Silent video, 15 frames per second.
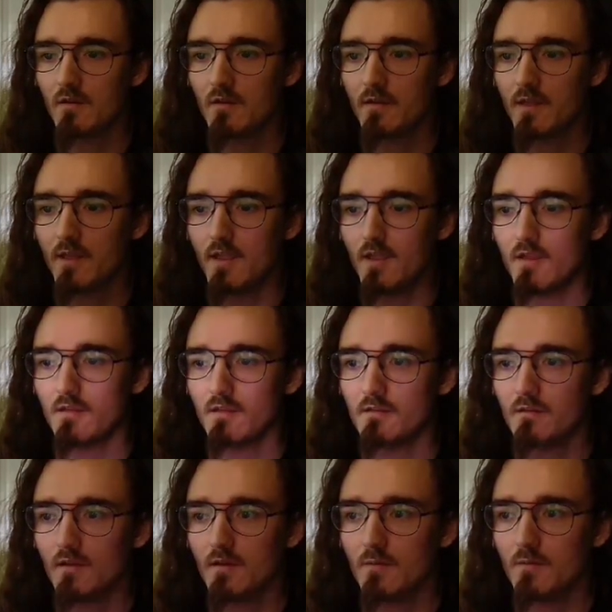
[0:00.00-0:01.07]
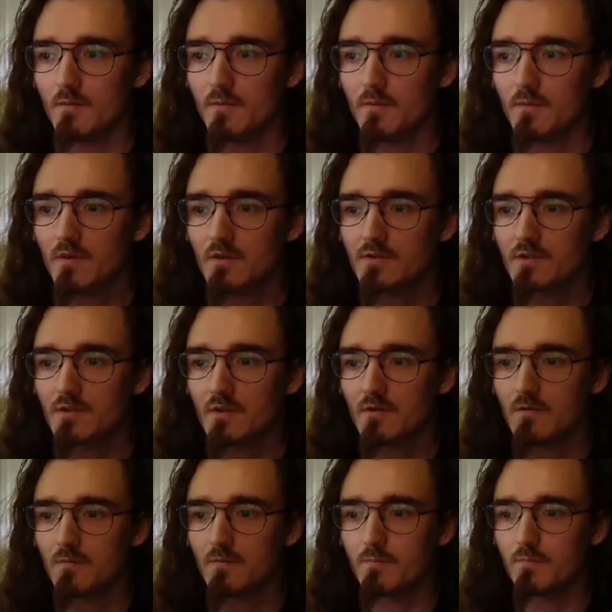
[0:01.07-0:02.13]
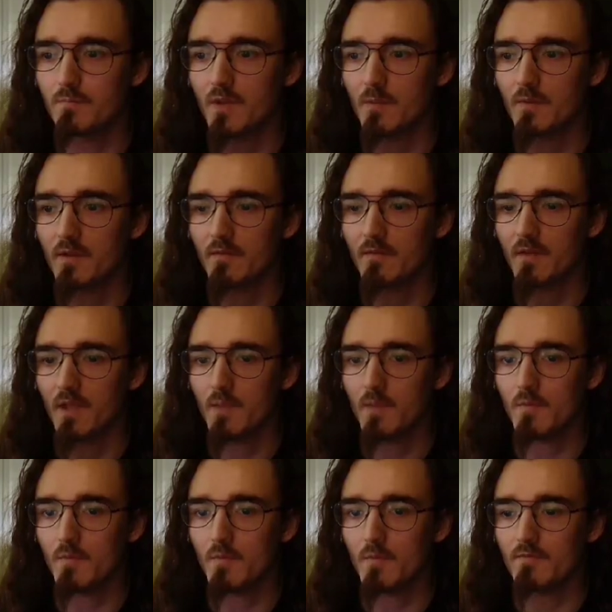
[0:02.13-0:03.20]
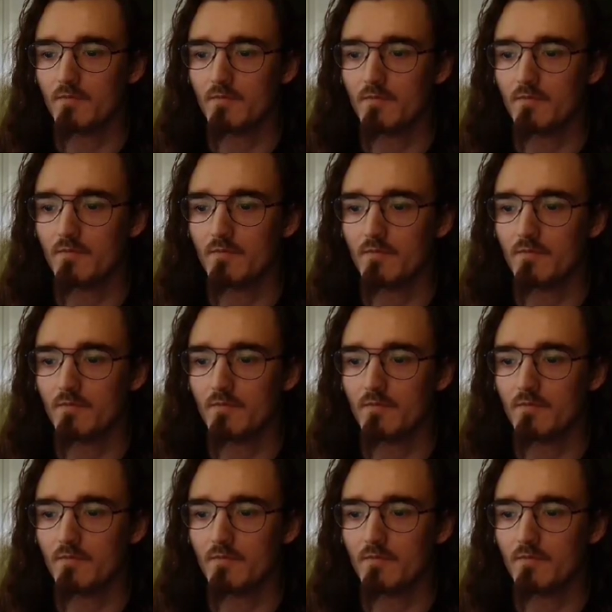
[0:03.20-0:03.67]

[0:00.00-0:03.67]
and we should also be able to end the game off of it too.